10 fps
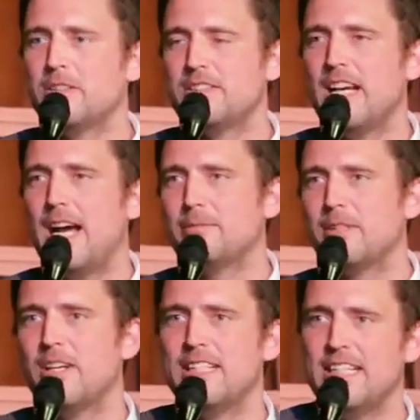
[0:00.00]
of times. I've
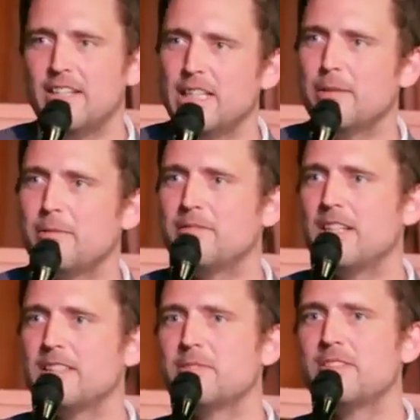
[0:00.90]
done Helium. I've done
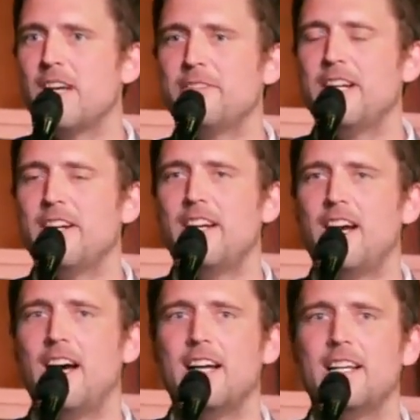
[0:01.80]
some stuff here. And
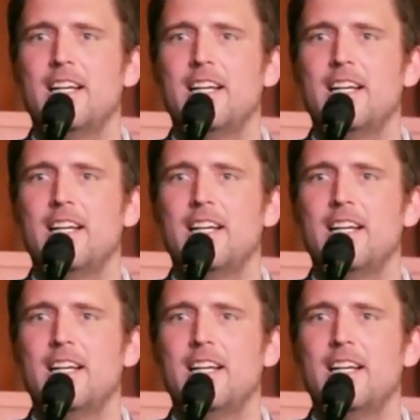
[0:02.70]
uh,